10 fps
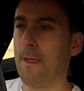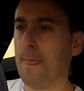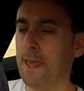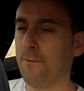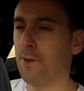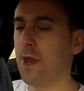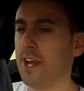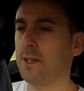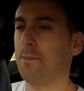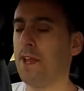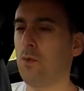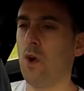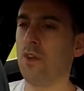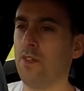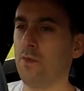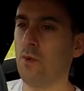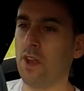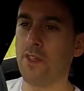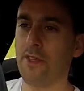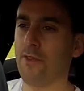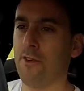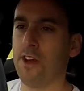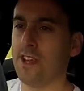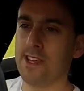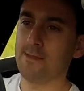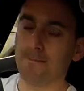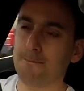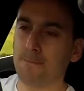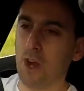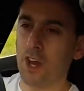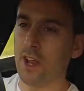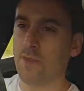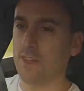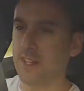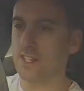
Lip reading: if you had to pick one of the three, I don't think there's a